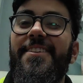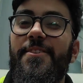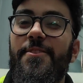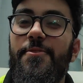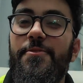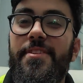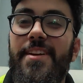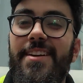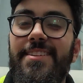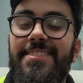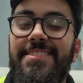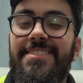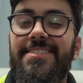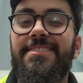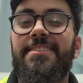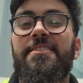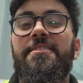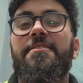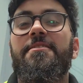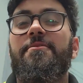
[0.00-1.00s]
Oh yes,
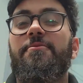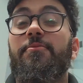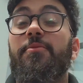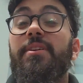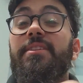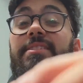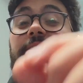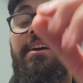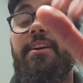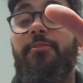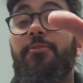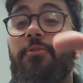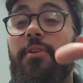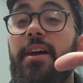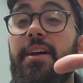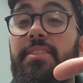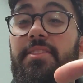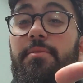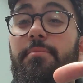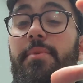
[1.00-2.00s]
we're sat
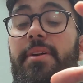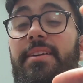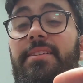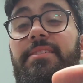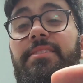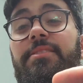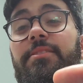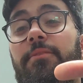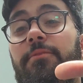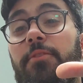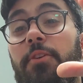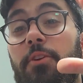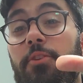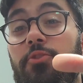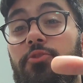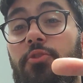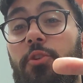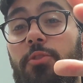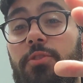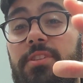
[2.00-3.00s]
right in the base of the
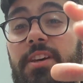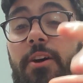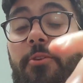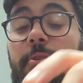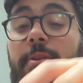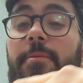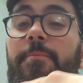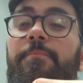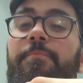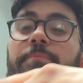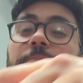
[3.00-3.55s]
control tower,